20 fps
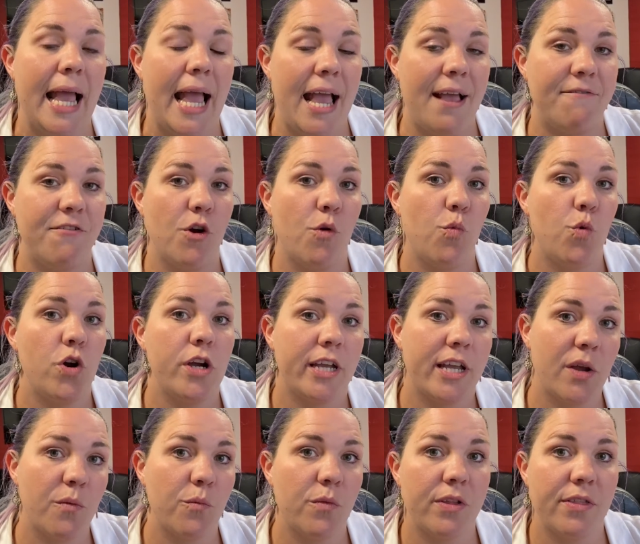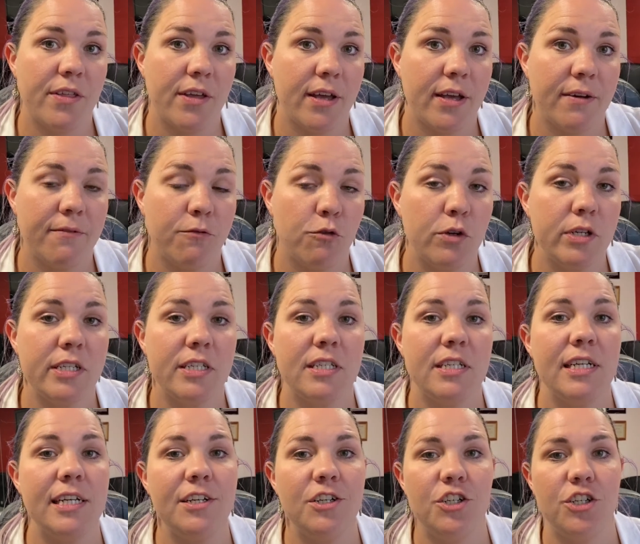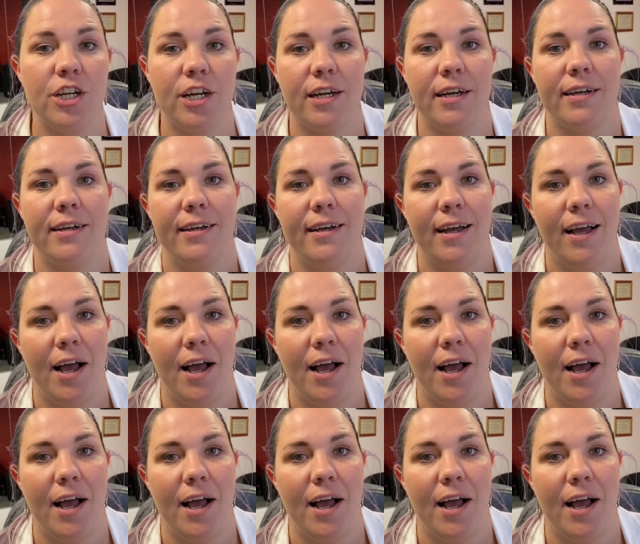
If you're working with a voice teacher,